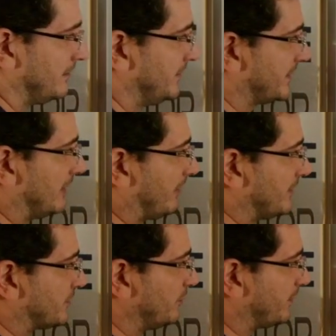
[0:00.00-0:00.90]
Just going to
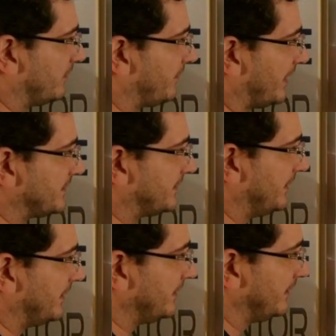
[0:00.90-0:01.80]
write supervised
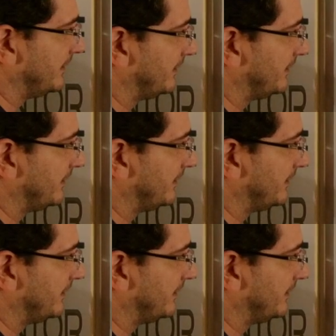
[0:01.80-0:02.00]
here.